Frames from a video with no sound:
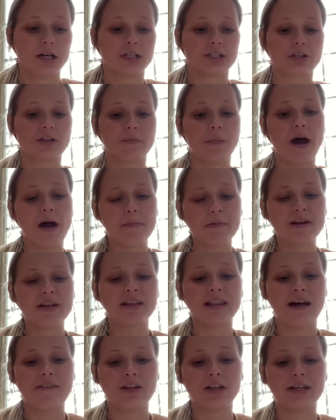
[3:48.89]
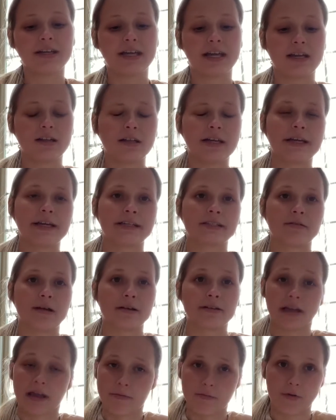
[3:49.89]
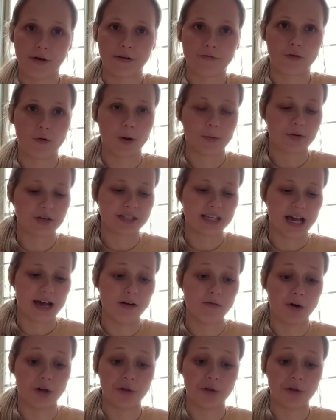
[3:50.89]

So the poverty level in Italy is around 8.4%,